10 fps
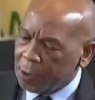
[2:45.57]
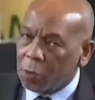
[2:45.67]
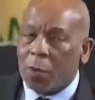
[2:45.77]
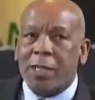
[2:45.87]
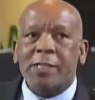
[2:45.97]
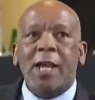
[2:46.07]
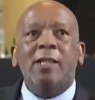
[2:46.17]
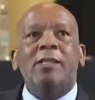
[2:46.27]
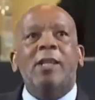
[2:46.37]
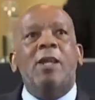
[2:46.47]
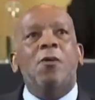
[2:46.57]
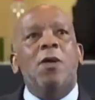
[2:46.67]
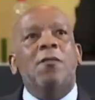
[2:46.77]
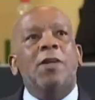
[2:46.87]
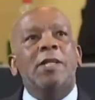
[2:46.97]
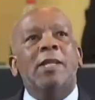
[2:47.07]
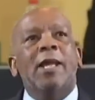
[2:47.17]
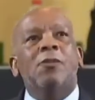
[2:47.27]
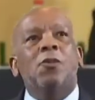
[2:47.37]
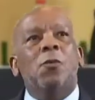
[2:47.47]
was that we have
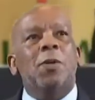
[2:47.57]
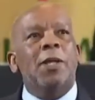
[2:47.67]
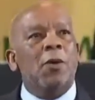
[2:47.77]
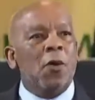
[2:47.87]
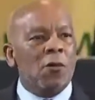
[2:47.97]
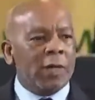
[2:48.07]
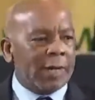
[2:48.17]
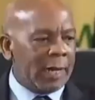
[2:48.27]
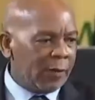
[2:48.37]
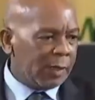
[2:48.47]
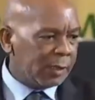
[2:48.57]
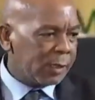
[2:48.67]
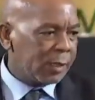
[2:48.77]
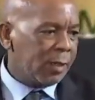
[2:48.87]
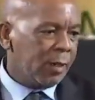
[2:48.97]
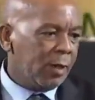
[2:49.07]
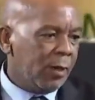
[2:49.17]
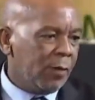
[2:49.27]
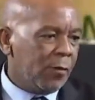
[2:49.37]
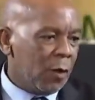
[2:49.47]
returned to pre-COVID levels
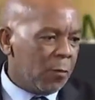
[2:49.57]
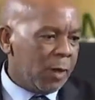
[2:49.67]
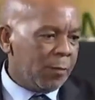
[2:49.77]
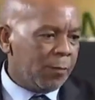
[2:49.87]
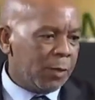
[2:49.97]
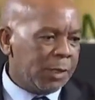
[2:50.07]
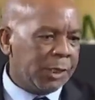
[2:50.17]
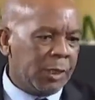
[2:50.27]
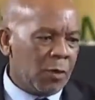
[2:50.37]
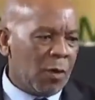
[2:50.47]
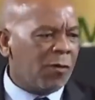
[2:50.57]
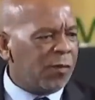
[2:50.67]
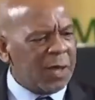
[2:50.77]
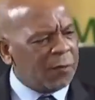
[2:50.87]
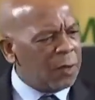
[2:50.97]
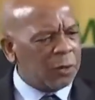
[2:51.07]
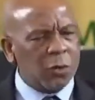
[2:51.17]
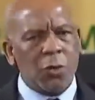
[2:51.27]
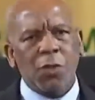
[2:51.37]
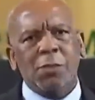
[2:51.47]
from a position of, if you had
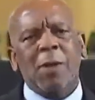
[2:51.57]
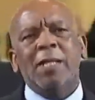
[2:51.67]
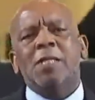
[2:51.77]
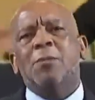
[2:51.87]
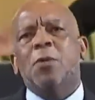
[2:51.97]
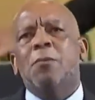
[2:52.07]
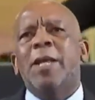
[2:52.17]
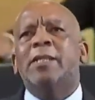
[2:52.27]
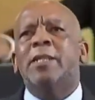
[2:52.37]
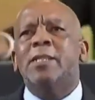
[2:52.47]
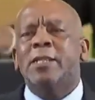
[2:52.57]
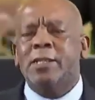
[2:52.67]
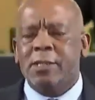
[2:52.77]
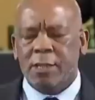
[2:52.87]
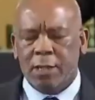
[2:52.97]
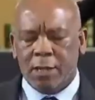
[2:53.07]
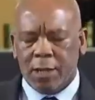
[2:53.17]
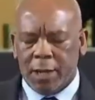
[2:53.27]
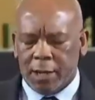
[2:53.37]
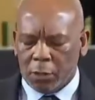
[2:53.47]
to use multiple matrices,
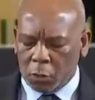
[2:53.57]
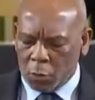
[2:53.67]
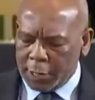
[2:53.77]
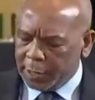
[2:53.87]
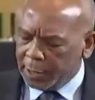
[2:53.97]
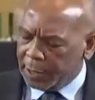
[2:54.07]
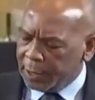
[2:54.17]
including